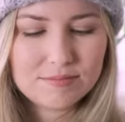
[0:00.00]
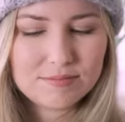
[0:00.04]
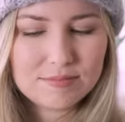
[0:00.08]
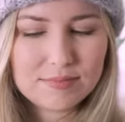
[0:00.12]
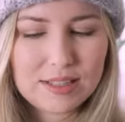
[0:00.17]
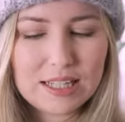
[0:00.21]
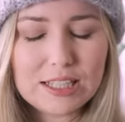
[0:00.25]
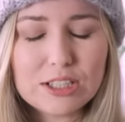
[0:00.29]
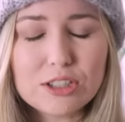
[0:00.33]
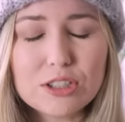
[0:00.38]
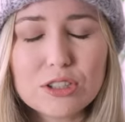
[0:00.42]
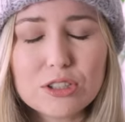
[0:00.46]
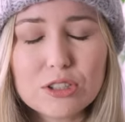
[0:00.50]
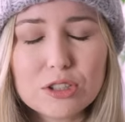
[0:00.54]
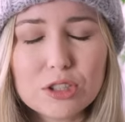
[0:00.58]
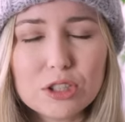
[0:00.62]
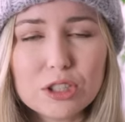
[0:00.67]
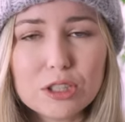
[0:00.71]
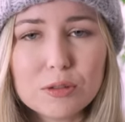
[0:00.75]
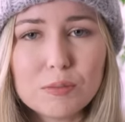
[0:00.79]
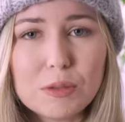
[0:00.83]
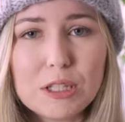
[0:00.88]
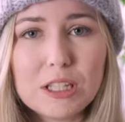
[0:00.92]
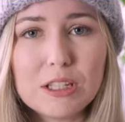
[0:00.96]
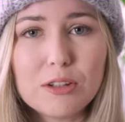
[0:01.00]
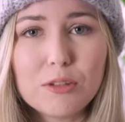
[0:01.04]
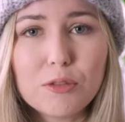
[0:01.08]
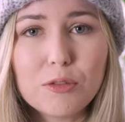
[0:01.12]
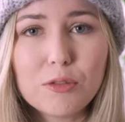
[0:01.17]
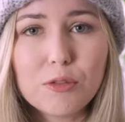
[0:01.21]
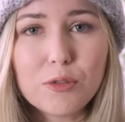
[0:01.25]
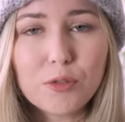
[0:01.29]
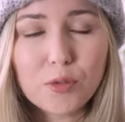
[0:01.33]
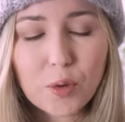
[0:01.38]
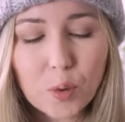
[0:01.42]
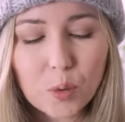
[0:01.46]
it just took me
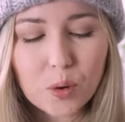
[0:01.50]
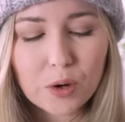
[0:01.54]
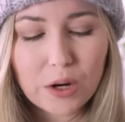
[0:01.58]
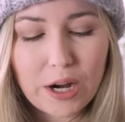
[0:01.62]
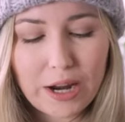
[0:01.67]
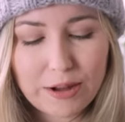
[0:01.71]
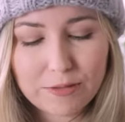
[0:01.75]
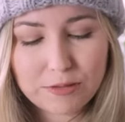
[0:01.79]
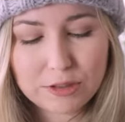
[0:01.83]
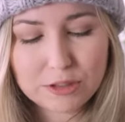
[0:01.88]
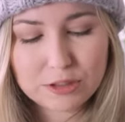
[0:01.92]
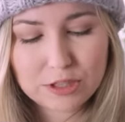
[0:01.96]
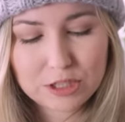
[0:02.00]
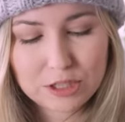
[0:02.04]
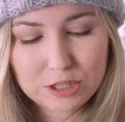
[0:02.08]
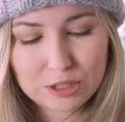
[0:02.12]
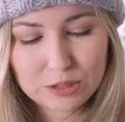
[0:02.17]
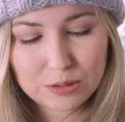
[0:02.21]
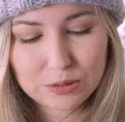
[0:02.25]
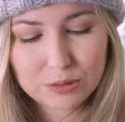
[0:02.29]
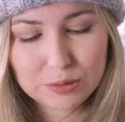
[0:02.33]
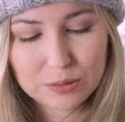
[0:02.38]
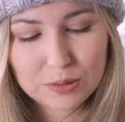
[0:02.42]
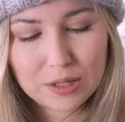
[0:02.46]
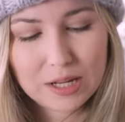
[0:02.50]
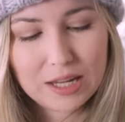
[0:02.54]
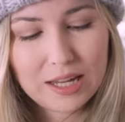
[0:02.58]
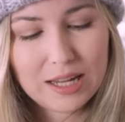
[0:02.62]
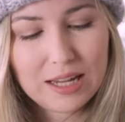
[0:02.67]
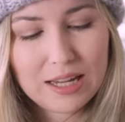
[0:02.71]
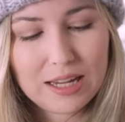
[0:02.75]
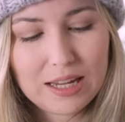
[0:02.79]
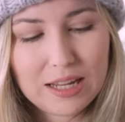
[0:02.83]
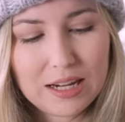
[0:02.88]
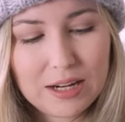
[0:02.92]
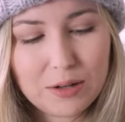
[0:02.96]
forever to do,
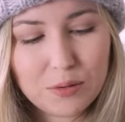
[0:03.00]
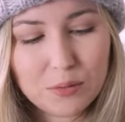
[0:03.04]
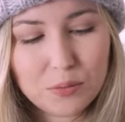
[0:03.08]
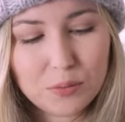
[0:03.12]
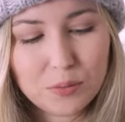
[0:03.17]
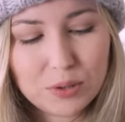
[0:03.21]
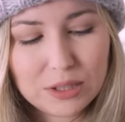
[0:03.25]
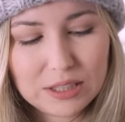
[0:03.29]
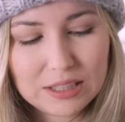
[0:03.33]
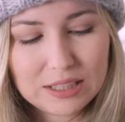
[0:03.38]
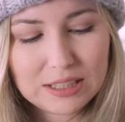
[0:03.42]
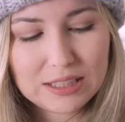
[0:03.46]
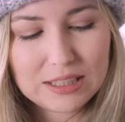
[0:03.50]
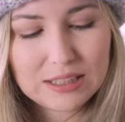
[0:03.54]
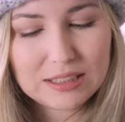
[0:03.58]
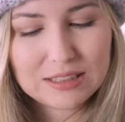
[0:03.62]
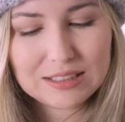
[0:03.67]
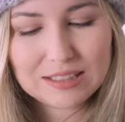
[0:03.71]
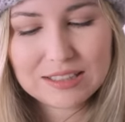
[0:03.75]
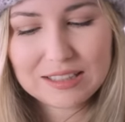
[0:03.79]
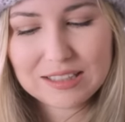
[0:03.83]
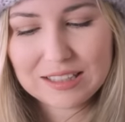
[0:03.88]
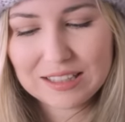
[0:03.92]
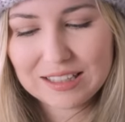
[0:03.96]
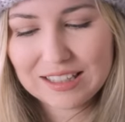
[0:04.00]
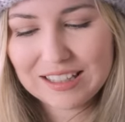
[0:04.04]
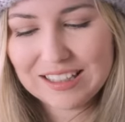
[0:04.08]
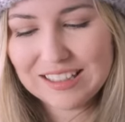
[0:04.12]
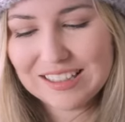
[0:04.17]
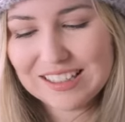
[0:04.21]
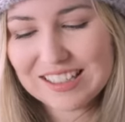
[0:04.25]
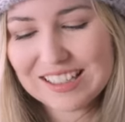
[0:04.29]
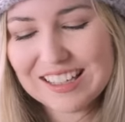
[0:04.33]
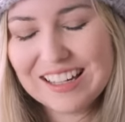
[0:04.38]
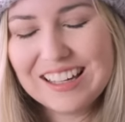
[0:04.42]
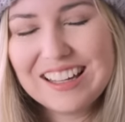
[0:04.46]
and I really
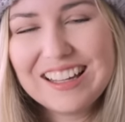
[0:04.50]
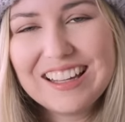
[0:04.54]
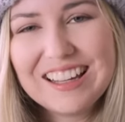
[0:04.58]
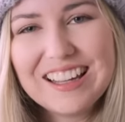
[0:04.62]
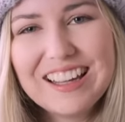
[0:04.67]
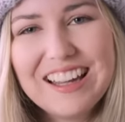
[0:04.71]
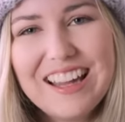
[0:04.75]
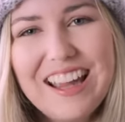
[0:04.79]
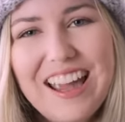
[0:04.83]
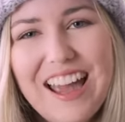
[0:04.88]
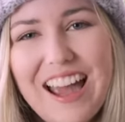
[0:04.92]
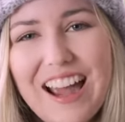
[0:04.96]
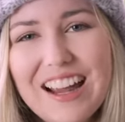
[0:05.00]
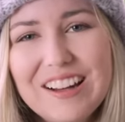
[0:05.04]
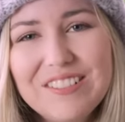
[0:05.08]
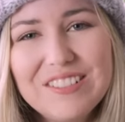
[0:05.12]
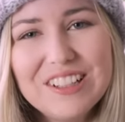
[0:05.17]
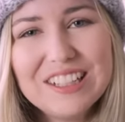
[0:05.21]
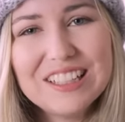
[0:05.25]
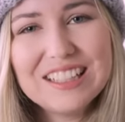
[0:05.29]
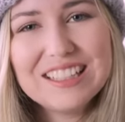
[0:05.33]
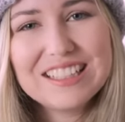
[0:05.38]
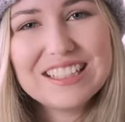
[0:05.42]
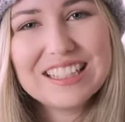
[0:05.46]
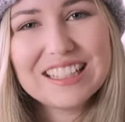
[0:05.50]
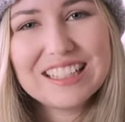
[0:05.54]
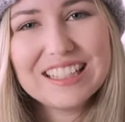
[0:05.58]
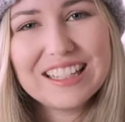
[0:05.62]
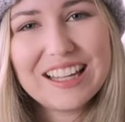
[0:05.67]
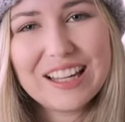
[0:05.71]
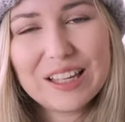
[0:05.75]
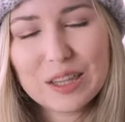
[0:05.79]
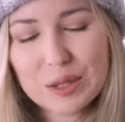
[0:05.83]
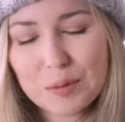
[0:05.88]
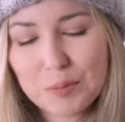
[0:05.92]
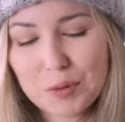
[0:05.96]
didn't, I really didn't
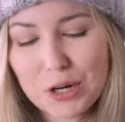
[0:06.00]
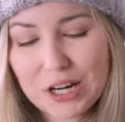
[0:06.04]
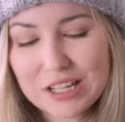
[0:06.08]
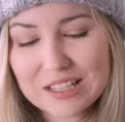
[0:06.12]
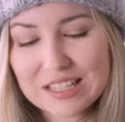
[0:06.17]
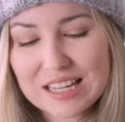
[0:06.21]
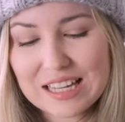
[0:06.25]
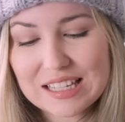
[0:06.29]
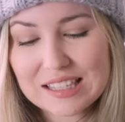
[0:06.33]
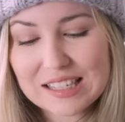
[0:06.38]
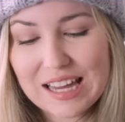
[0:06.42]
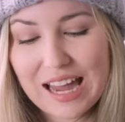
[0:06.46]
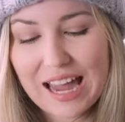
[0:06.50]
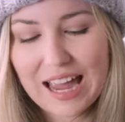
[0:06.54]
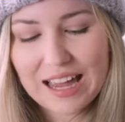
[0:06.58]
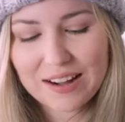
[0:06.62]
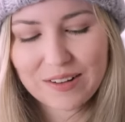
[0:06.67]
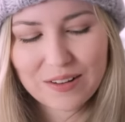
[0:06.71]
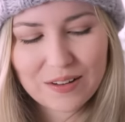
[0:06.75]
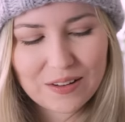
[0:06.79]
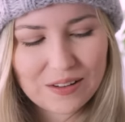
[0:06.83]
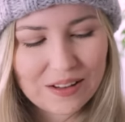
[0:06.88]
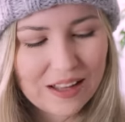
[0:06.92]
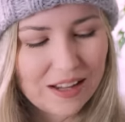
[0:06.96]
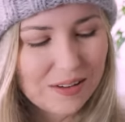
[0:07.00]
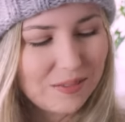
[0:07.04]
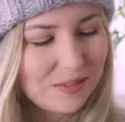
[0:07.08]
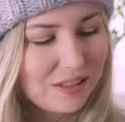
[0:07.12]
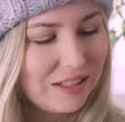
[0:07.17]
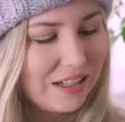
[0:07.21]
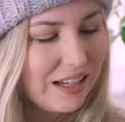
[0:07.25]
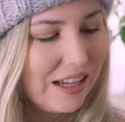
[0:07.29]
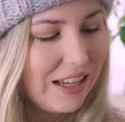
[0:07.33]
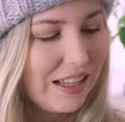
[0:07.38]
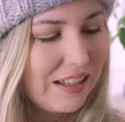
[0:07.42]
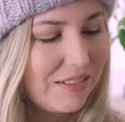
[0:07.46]
like the process at all. I would
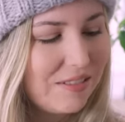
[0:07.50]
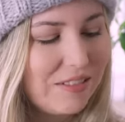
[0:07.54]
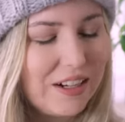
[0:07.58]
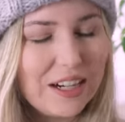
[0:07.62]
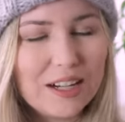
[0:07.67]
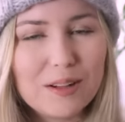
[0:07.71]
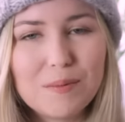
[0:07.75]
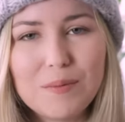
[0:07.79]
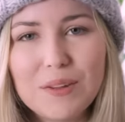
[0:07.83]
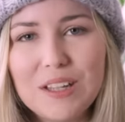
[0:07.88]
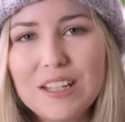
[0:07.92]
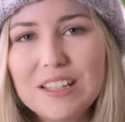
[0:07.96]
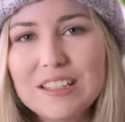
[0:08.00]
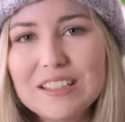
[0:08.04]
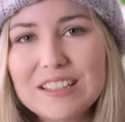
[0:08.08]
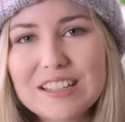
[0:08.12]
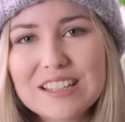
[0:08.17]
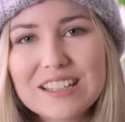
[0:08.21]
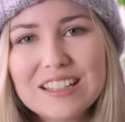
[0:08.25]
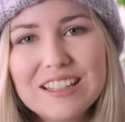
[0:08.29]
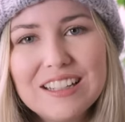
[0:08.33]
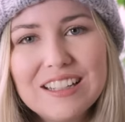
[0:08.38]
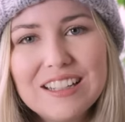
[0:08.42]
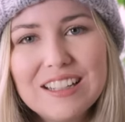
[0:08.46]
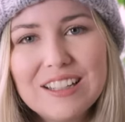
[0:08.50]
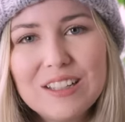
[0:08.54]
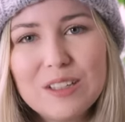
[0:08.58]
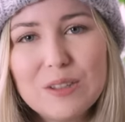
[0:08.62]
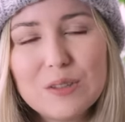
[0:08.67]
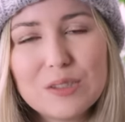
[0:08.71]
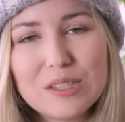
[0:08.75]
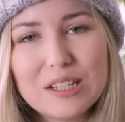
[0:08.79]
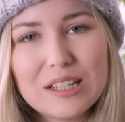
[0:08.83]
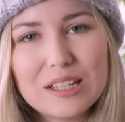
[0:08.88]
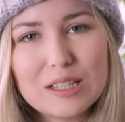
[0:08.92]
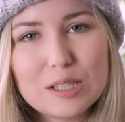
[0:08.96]
not recommend
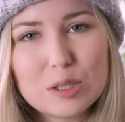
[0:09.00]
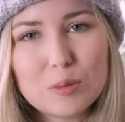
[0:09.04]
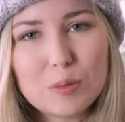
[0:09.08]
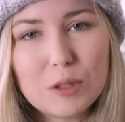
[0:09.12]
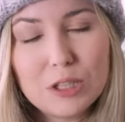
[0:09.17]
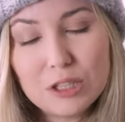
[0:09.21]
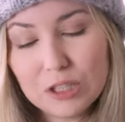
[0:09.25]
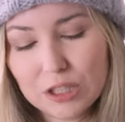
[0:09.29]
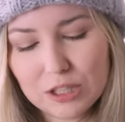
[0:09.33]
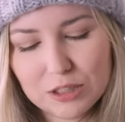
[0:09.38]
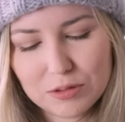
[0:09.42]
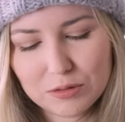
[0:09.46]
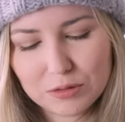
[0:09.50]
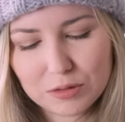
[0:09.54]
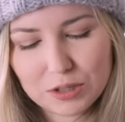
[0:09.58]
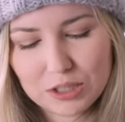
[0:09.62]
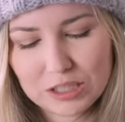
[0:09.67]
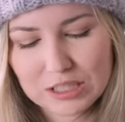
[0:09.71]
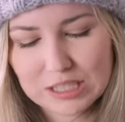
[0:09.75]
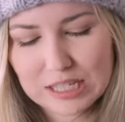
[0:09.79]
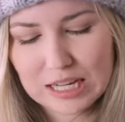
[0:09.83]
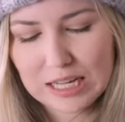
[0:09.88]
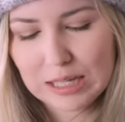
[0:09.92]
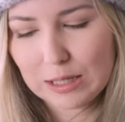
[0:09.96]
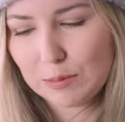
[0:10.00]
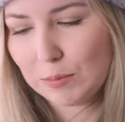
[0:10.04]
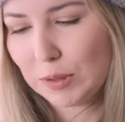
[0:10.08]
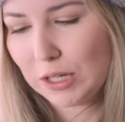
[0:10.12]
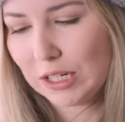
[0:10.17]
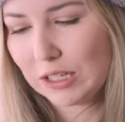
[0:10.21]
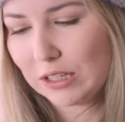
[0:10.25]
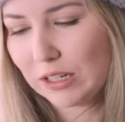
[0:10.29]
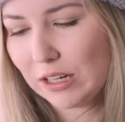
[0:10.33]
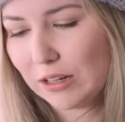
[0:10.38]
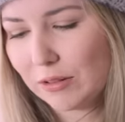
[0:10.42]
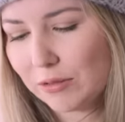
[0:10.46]
using unspun yarn for an Italian
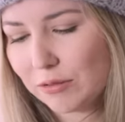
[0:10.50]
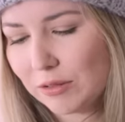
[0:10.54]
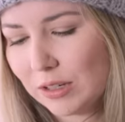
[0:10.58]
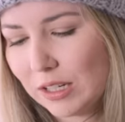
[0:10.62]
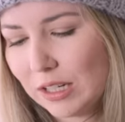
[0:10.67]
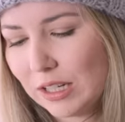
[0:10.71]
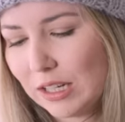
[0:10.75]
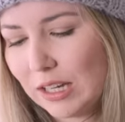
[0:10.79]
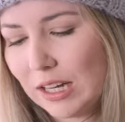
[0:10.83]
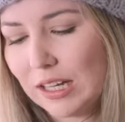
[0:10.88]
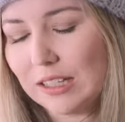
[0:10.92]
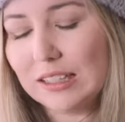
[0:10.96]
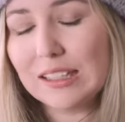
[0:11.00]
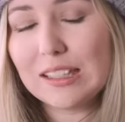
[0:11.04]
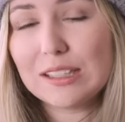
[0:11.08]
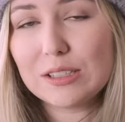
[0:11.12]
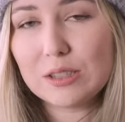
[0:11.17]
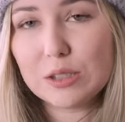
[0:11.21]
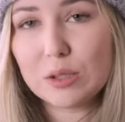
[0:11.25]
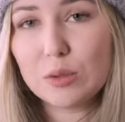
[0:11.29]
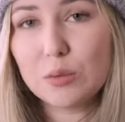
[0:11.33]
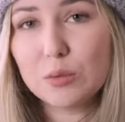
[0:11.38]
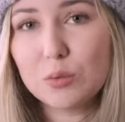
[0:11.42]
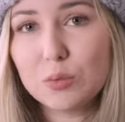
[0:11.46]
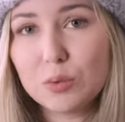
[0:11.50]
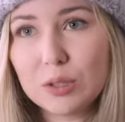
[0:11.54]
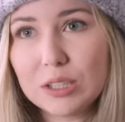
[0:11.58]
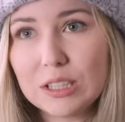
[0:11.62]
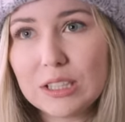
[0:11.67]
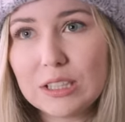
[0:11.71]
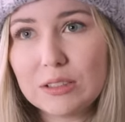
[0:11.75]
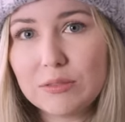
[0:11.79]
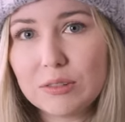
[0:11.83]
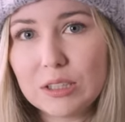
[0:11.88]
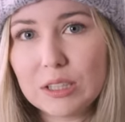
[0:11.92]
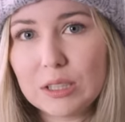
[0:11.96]
bind-off unless you
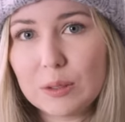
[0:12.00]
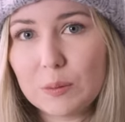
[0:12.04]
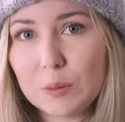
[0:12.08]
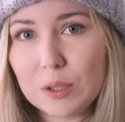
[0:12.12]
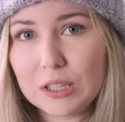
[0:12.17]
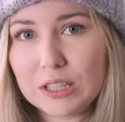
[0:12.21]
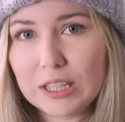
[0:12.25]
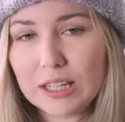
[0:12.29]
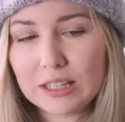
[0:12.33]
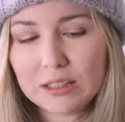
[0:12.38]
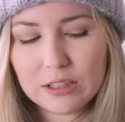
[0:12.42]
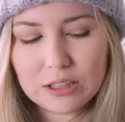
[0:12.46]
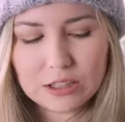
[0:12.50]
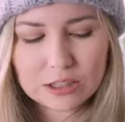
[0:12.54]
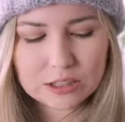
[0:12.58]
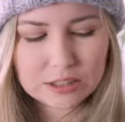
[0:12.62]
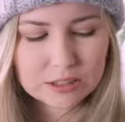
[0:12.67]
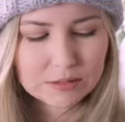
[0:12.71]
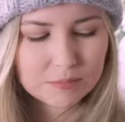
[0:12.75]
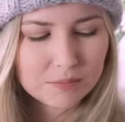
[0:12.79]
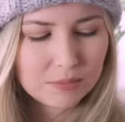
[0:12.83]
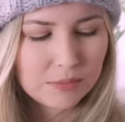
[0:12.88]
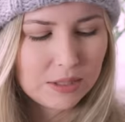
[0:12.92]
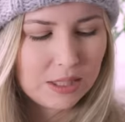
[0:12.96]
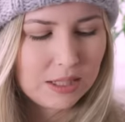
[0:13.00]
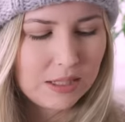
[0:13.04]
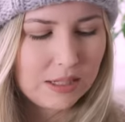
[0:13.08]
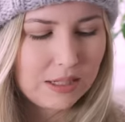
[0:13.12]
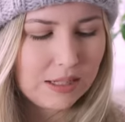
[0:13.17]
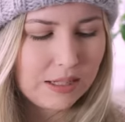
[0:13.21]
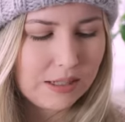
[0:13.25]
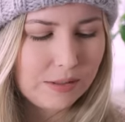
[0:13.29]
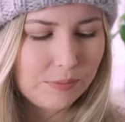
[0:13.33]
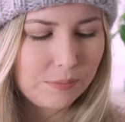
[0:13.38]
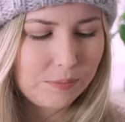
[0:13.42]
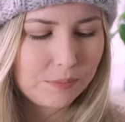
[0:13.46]
really, really want that look.
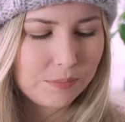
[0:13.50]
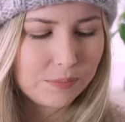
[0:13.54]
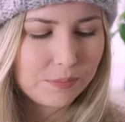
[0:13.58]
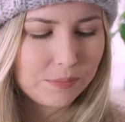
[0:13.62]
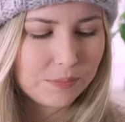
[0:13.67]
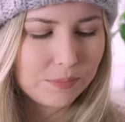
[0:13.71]
Um,